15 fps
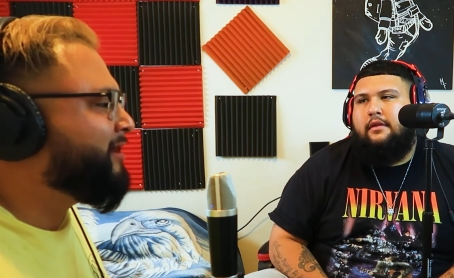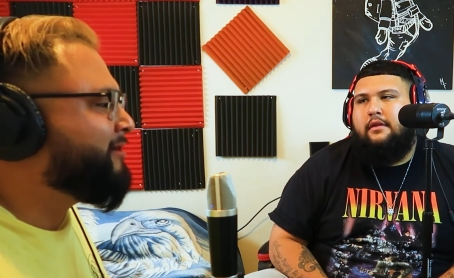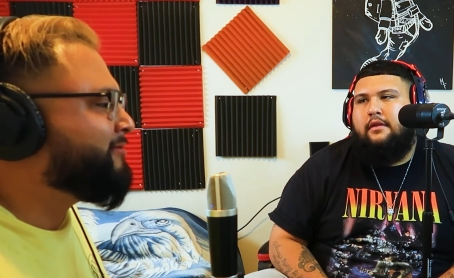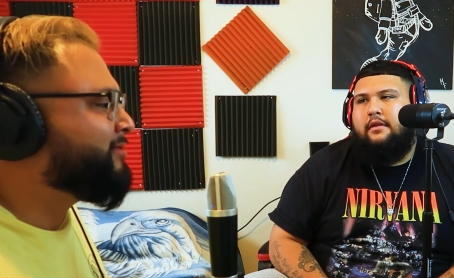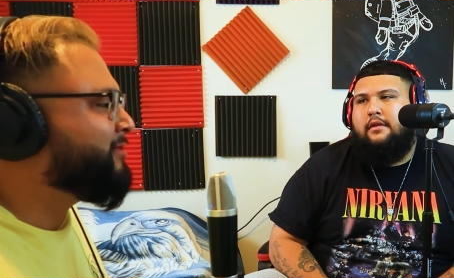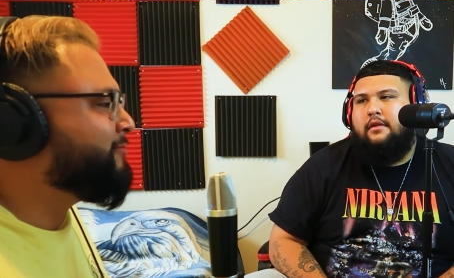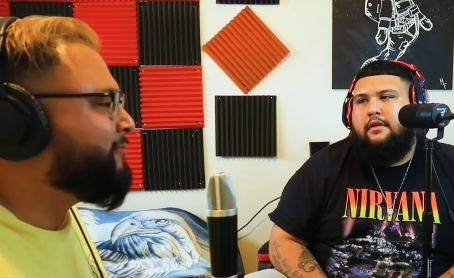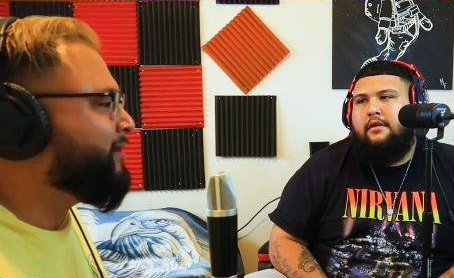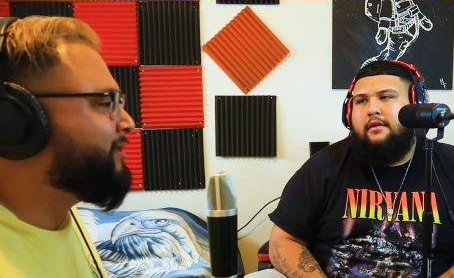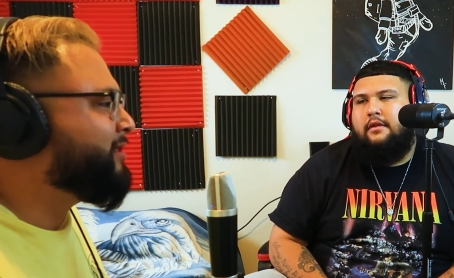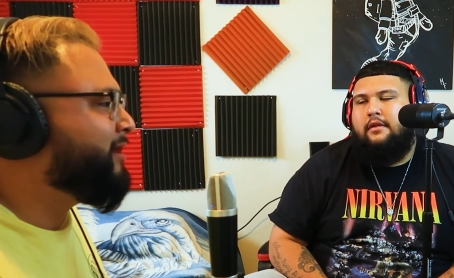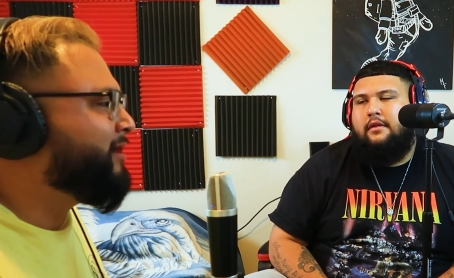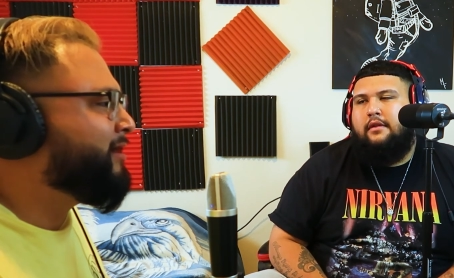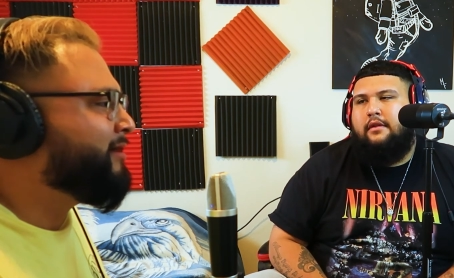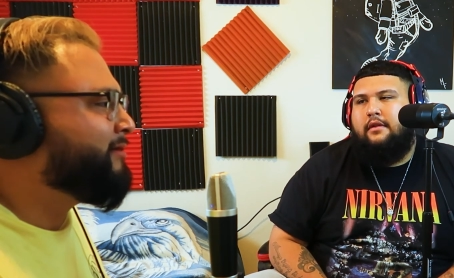Speaker 1: I don't see why
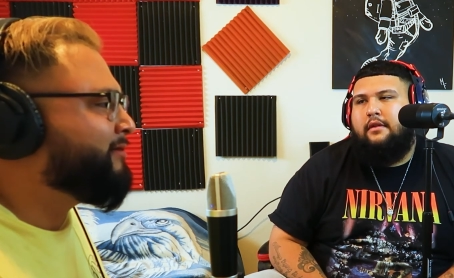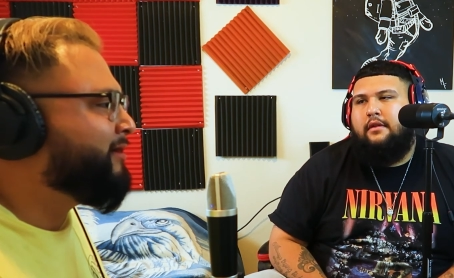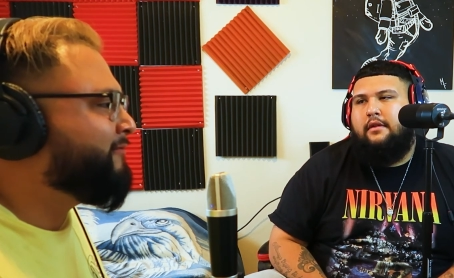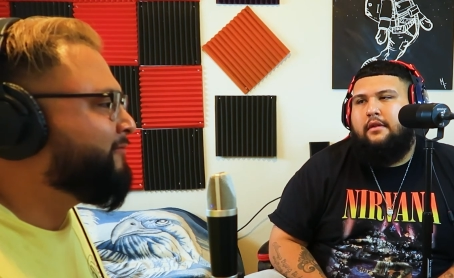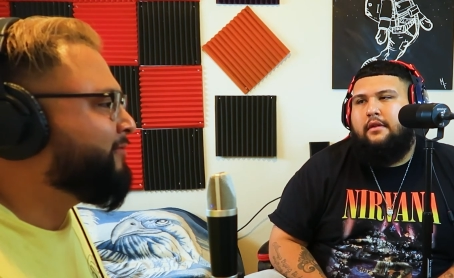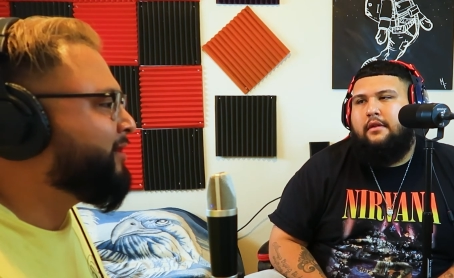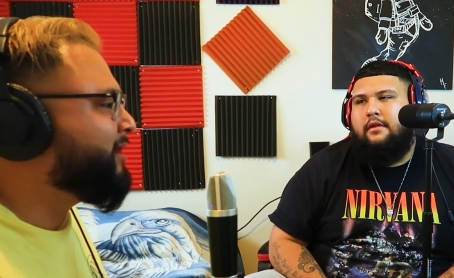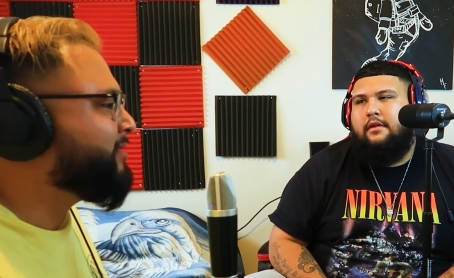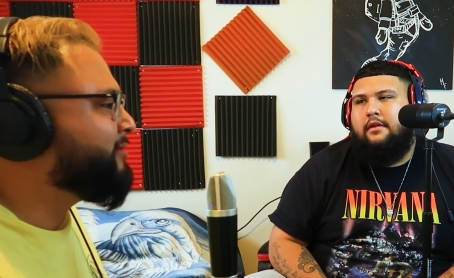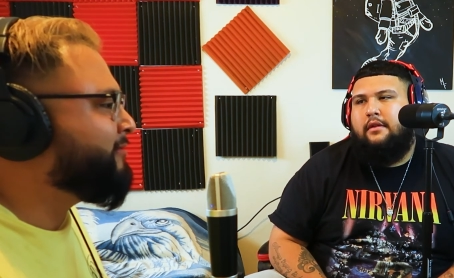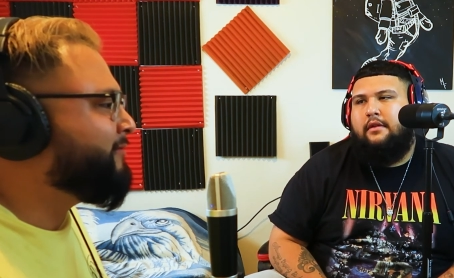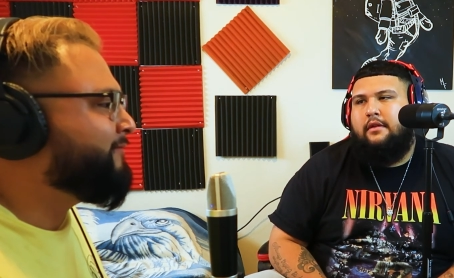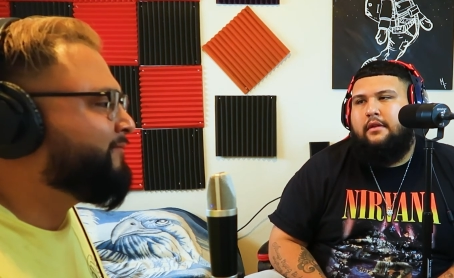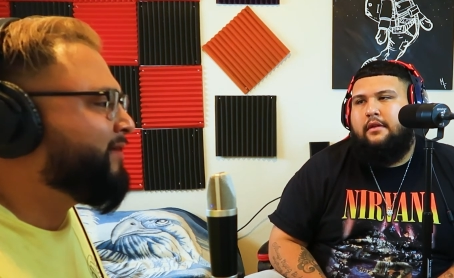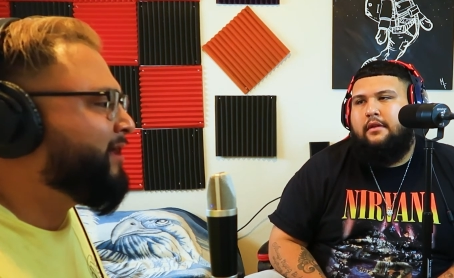not. Everyone got their
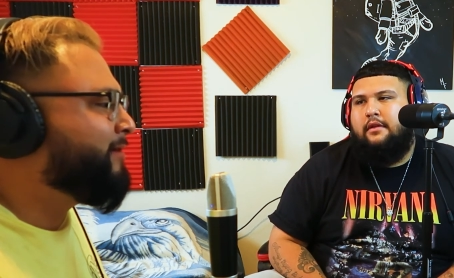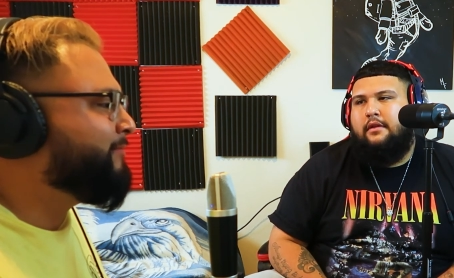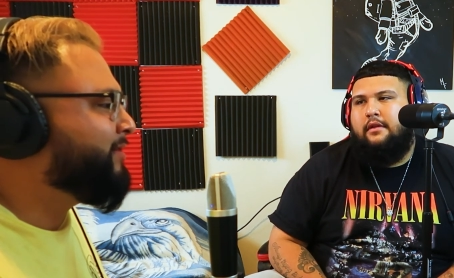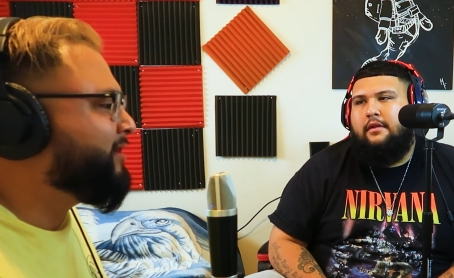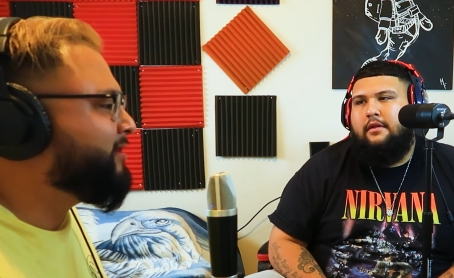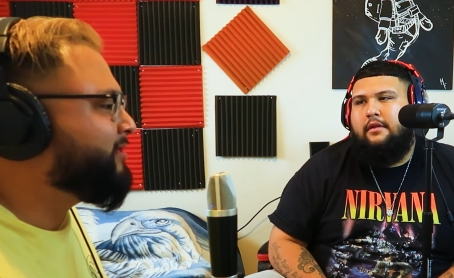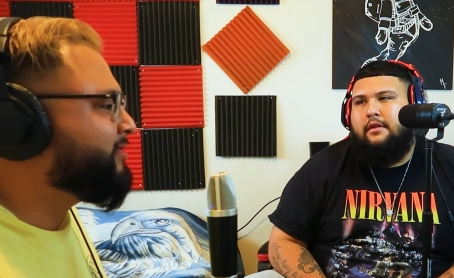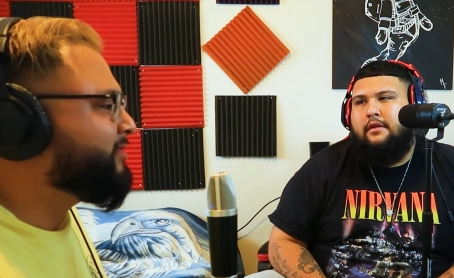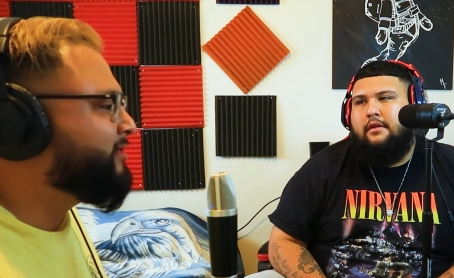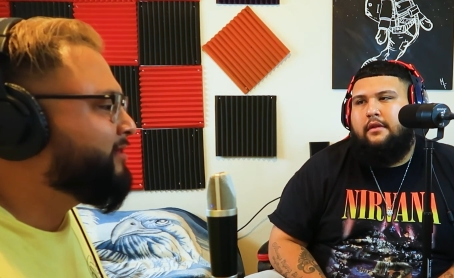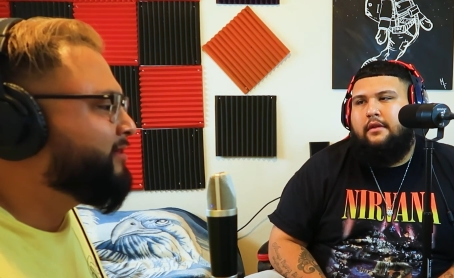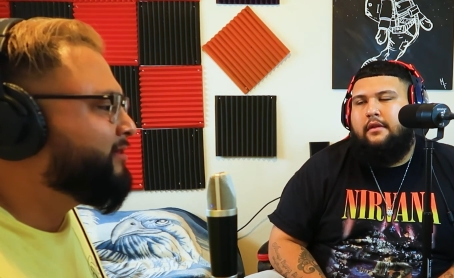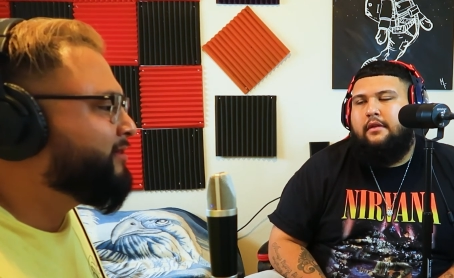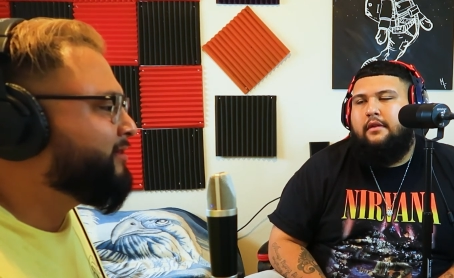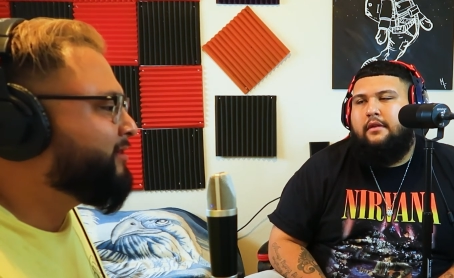own fan base
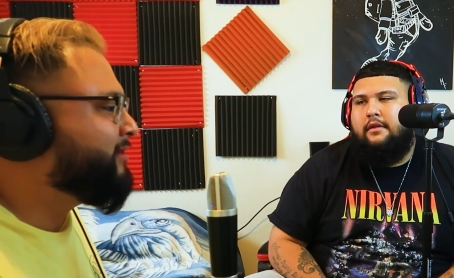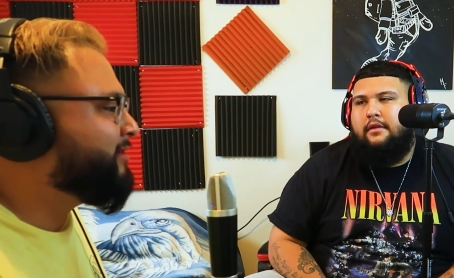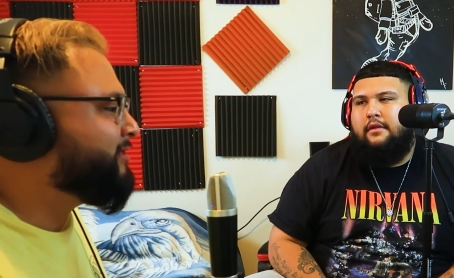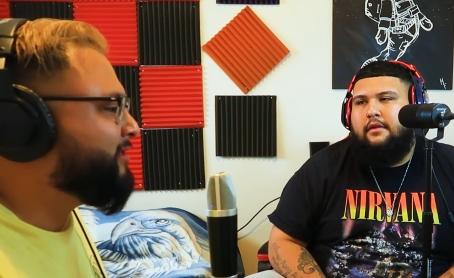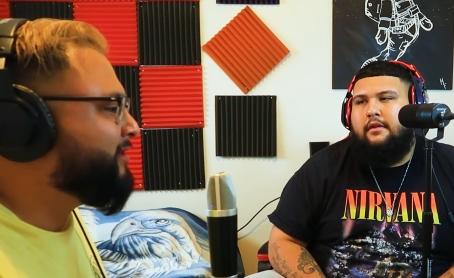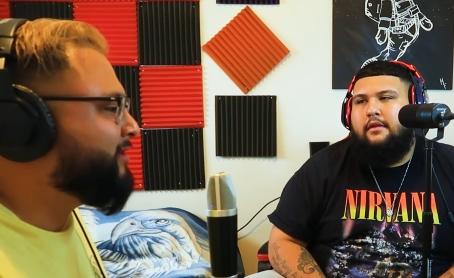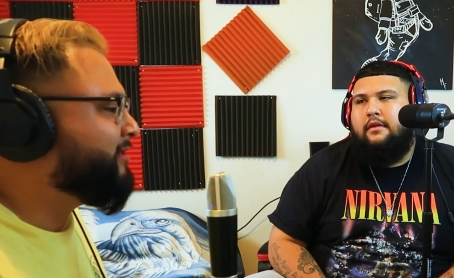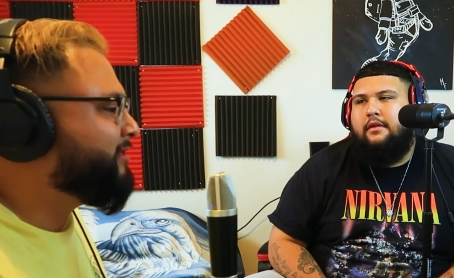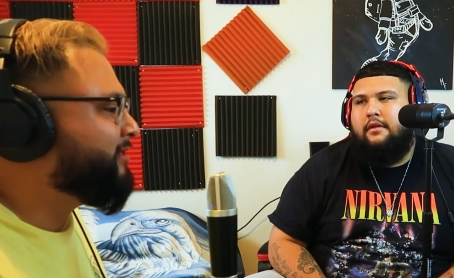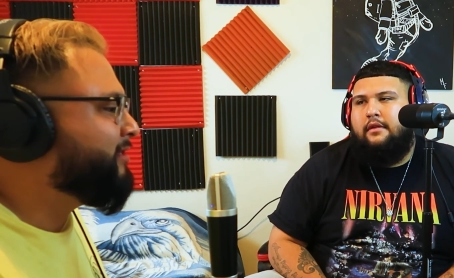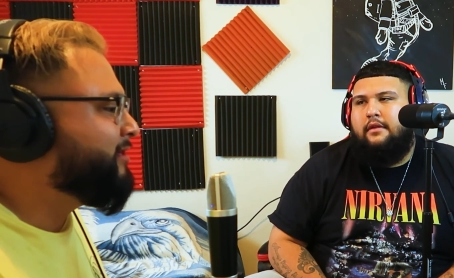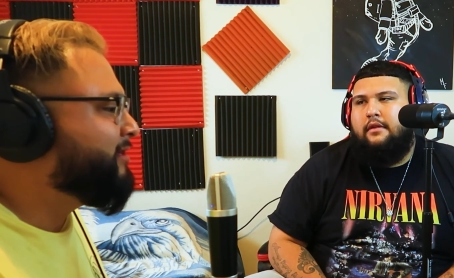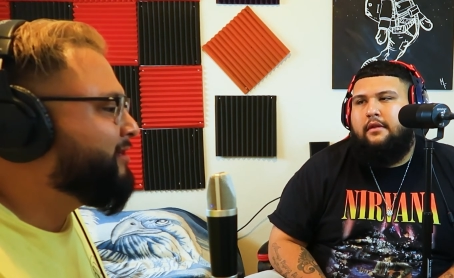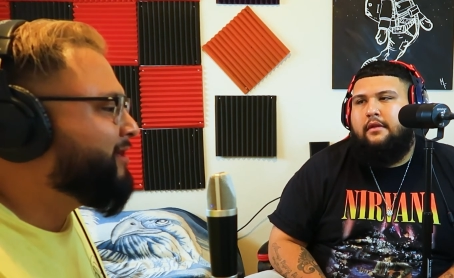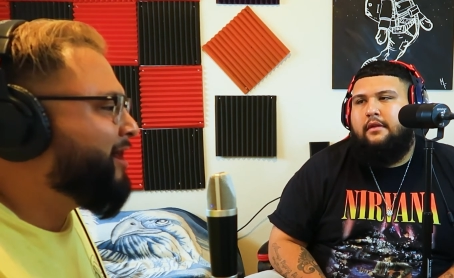and then
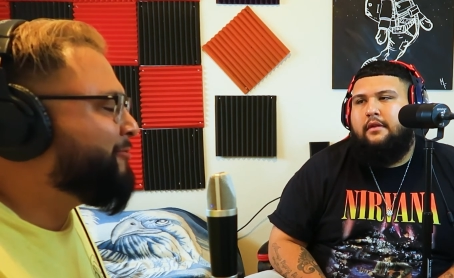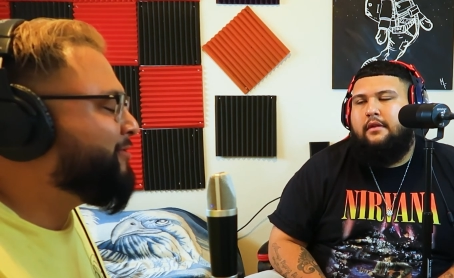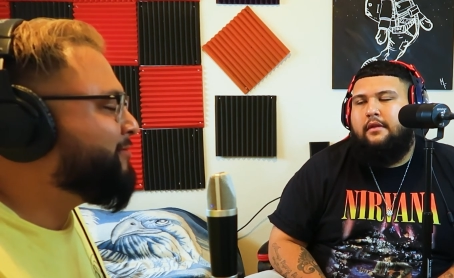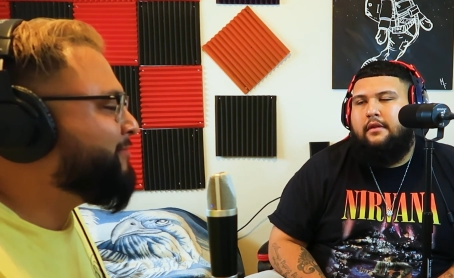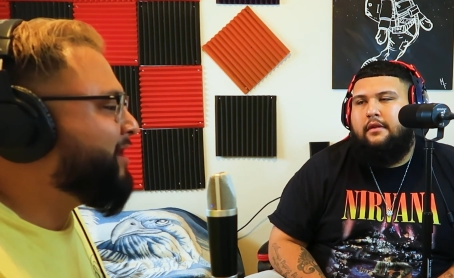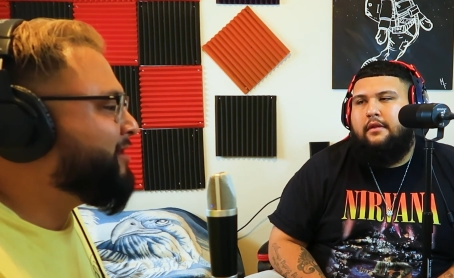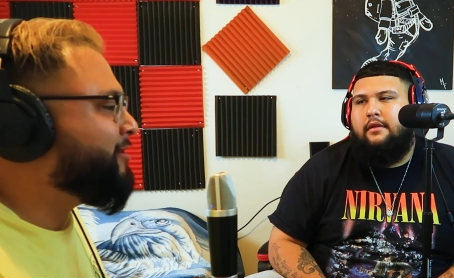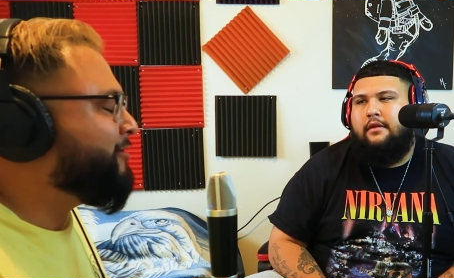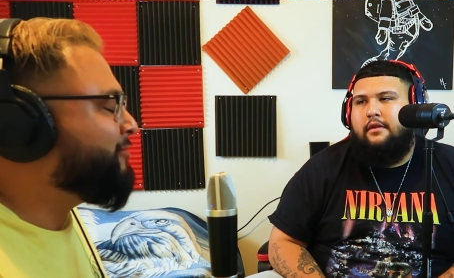I wouldn't mind